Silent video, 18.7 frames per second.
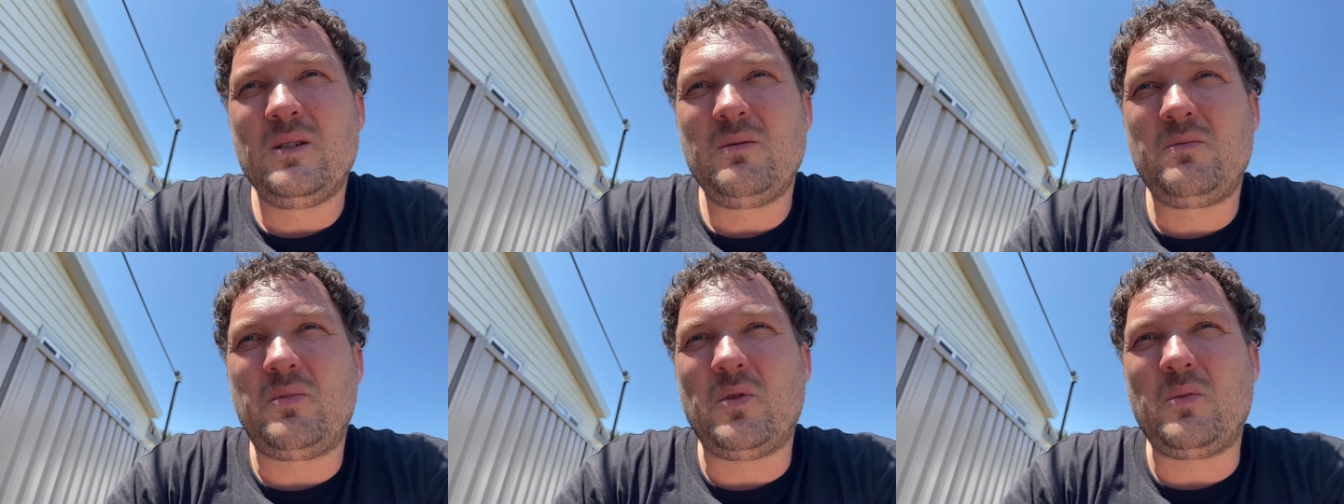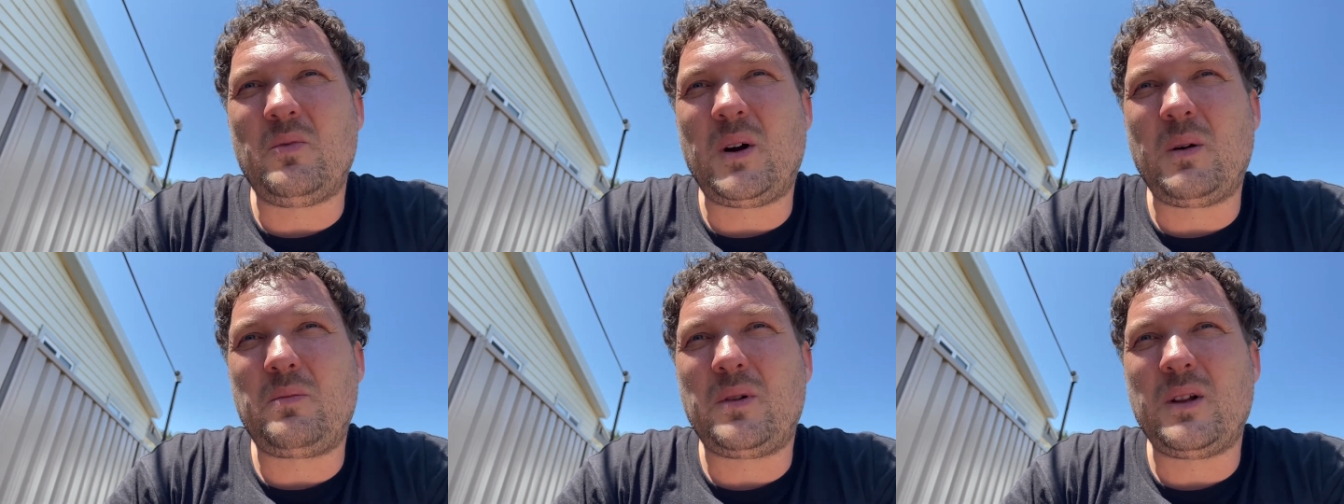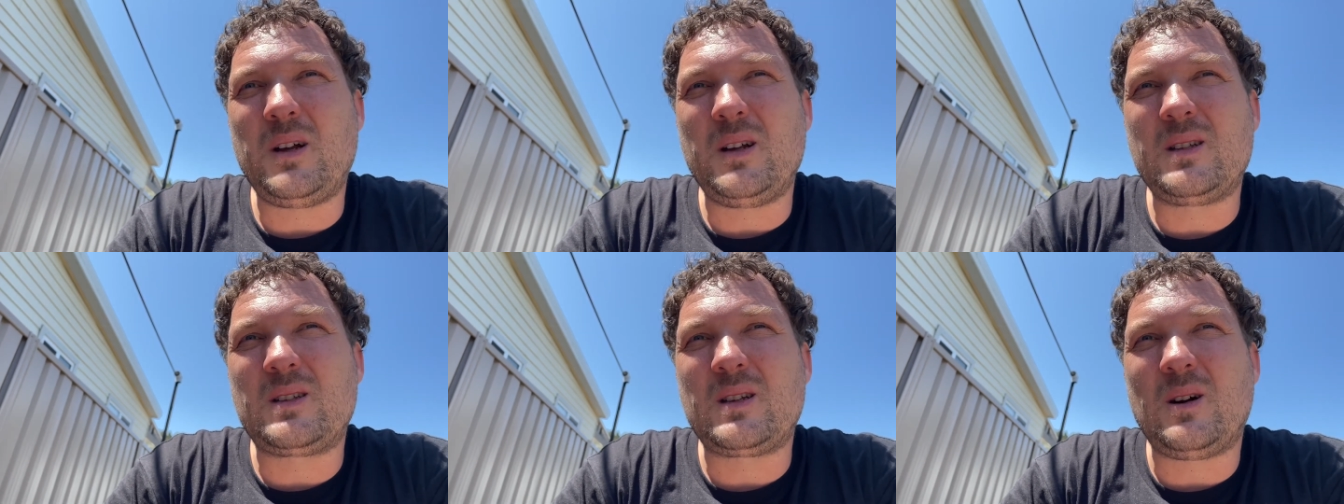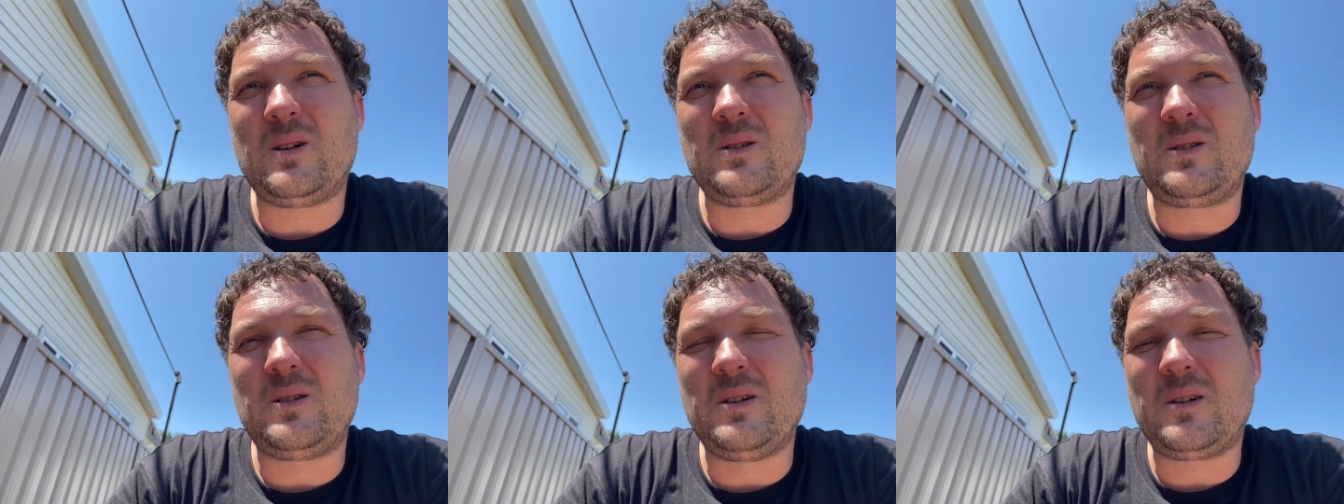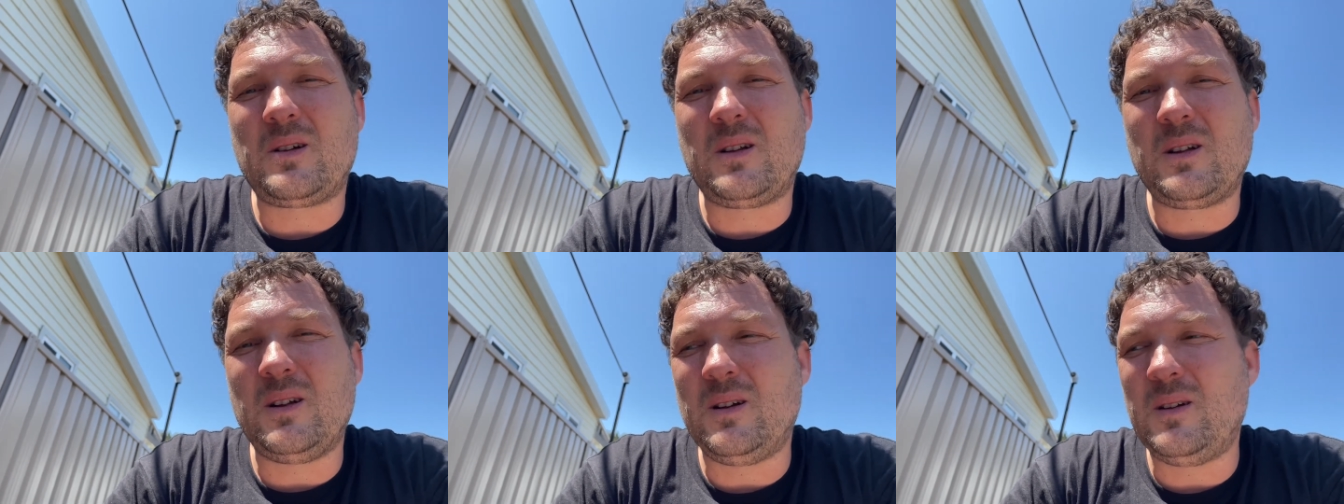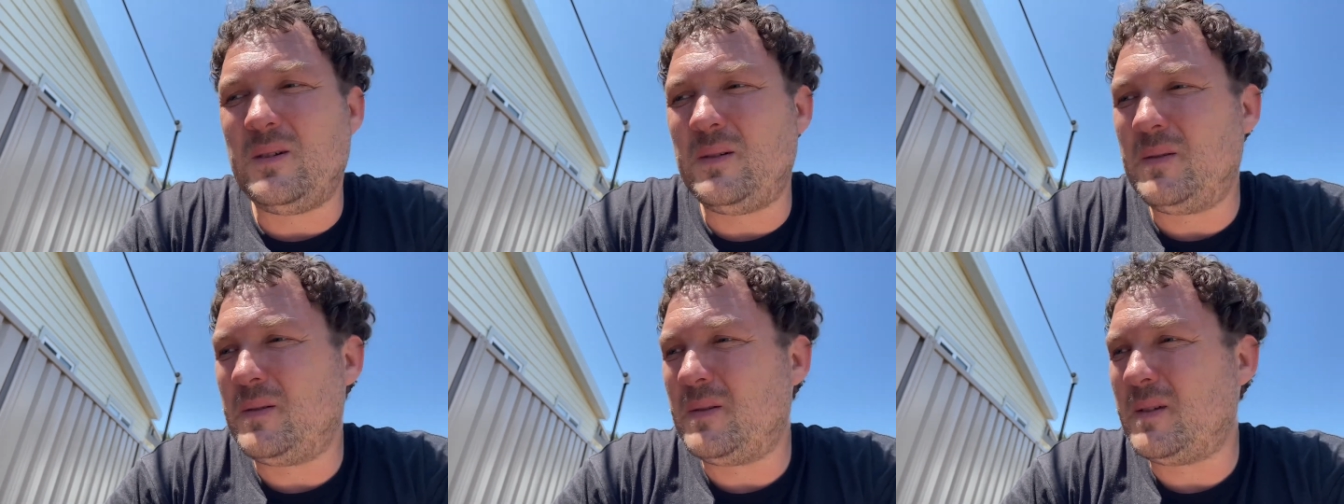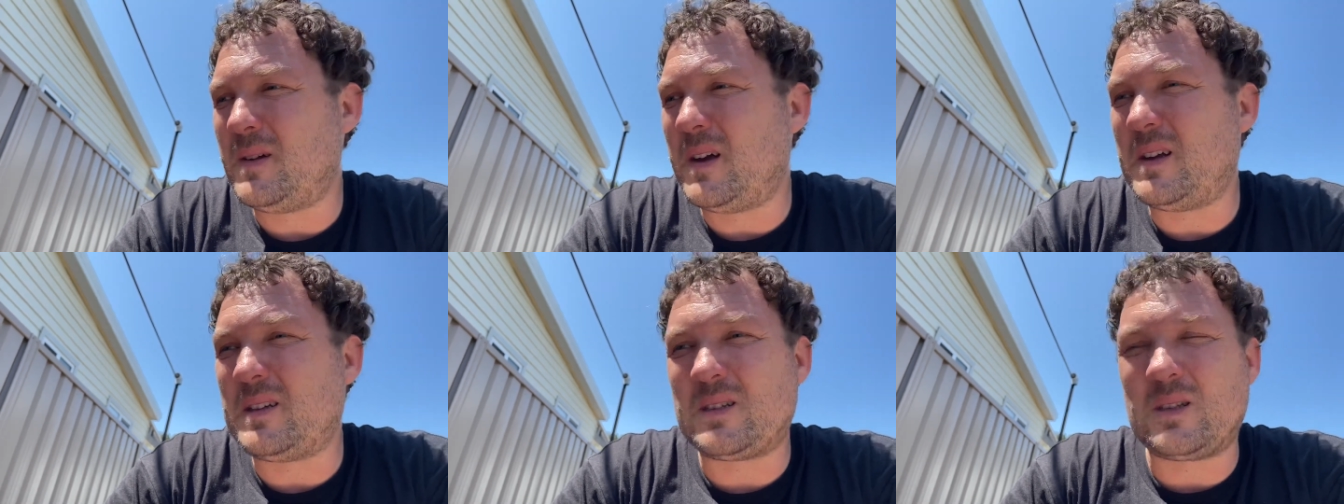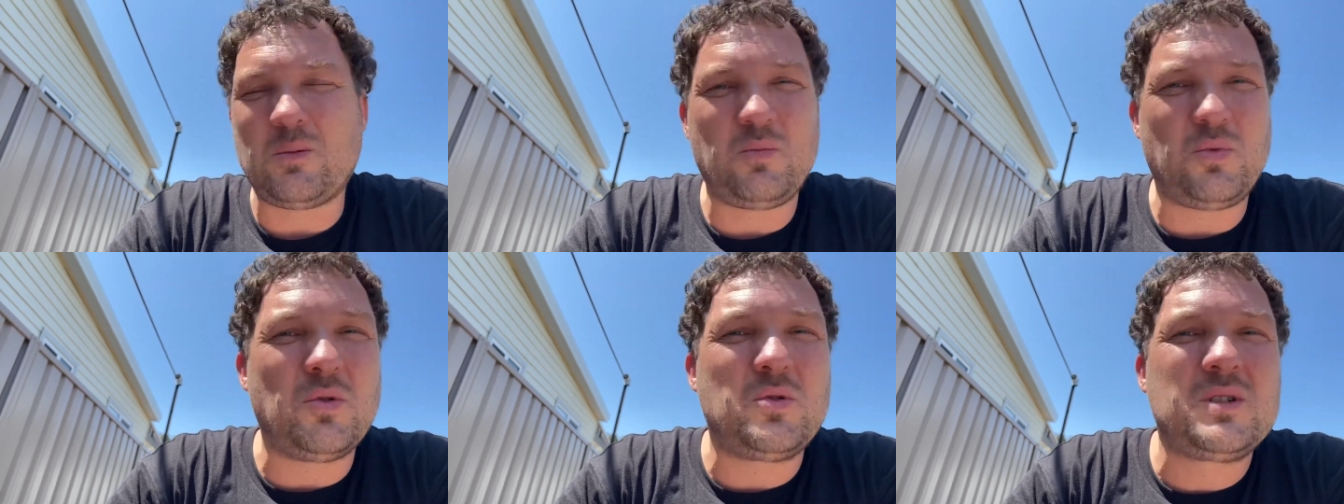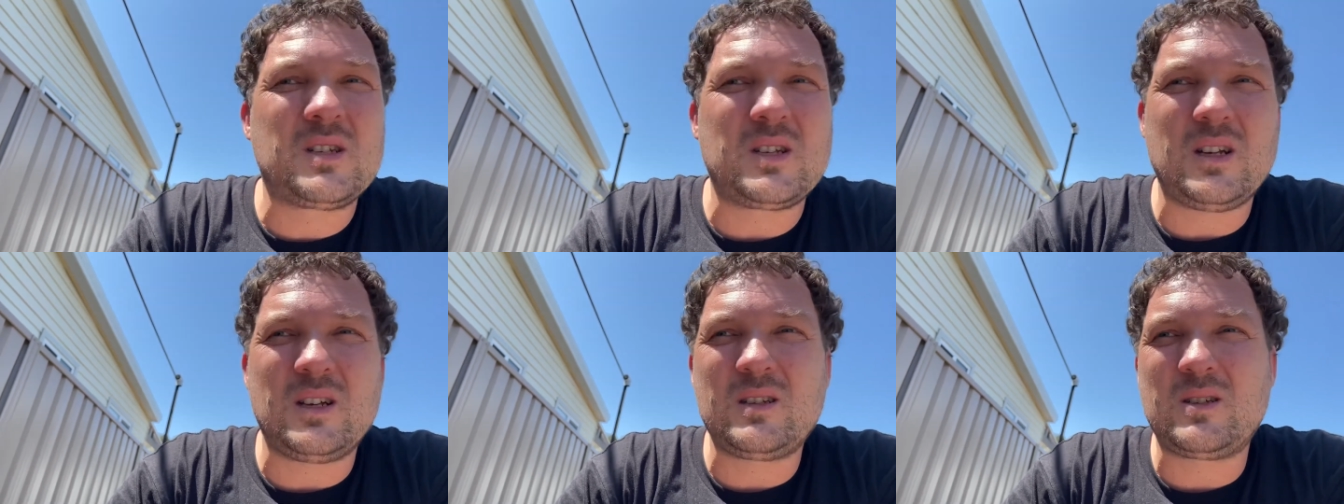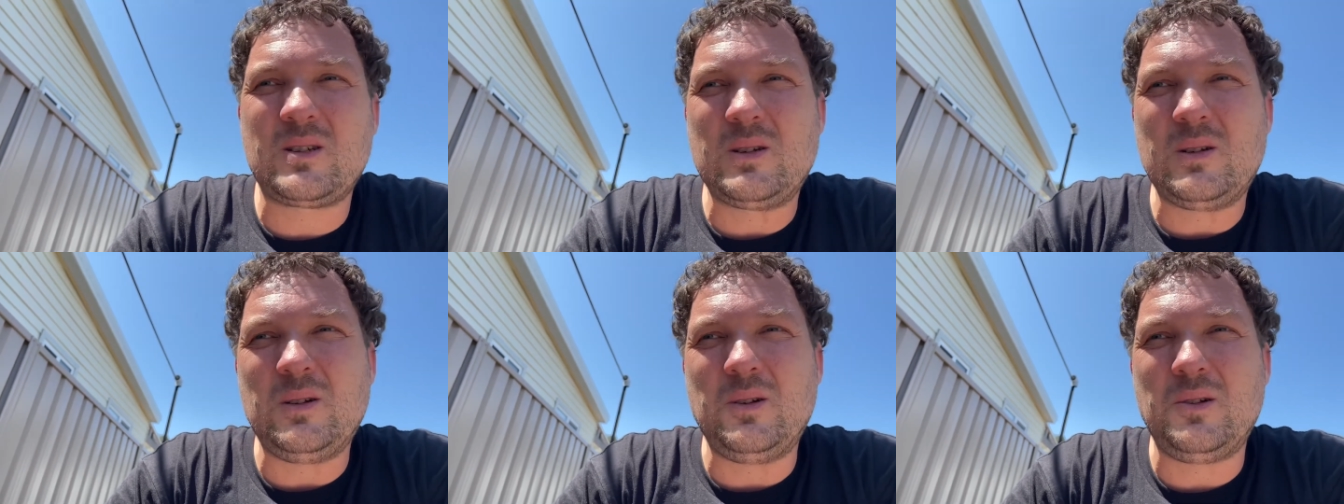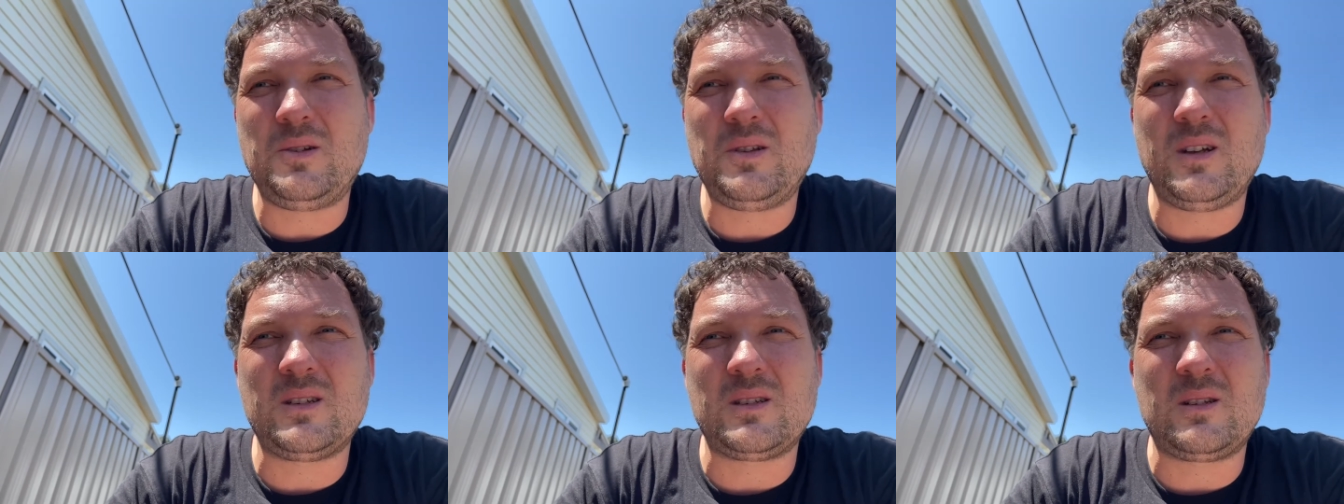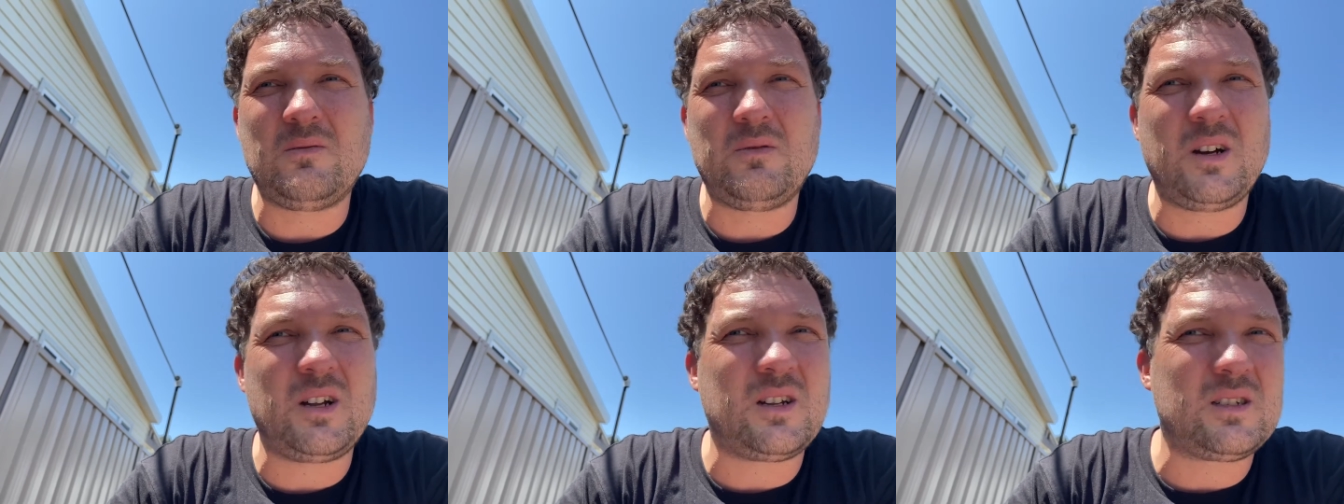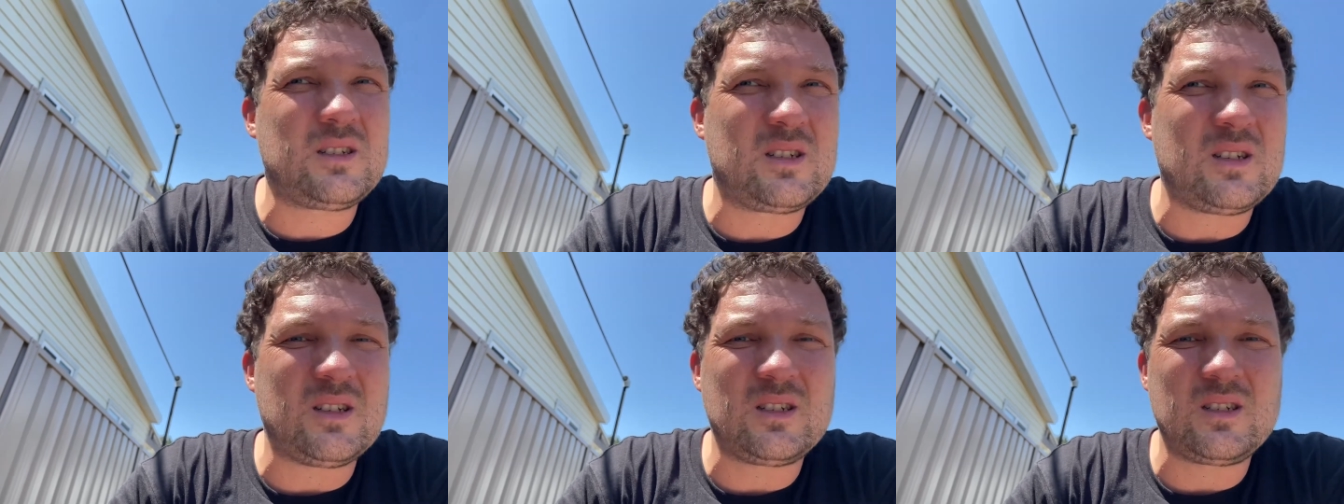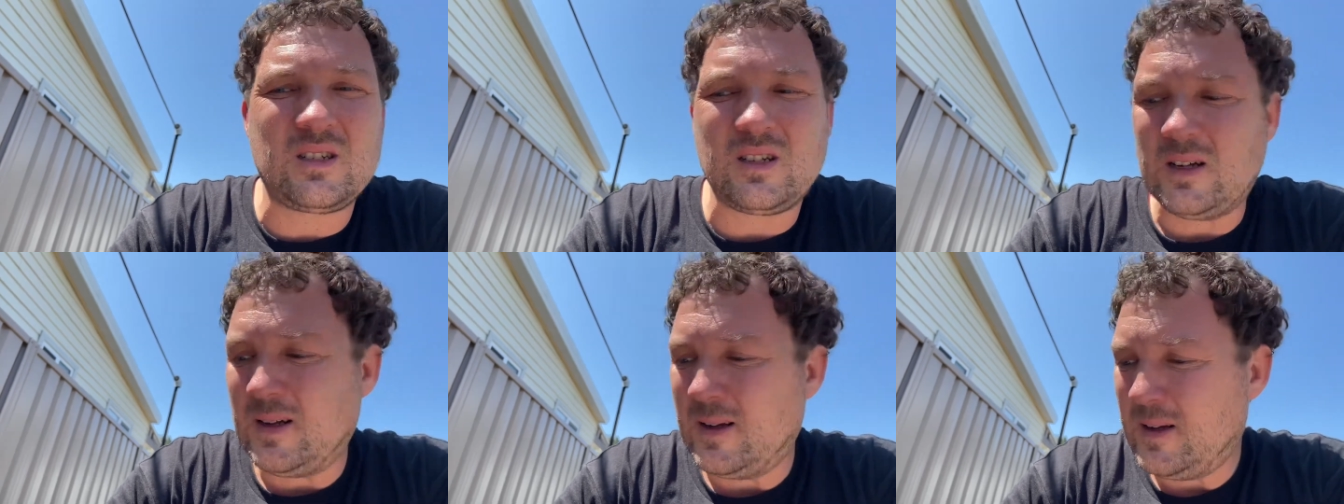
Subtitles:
put my plants out early, as the book says, not as the weather says.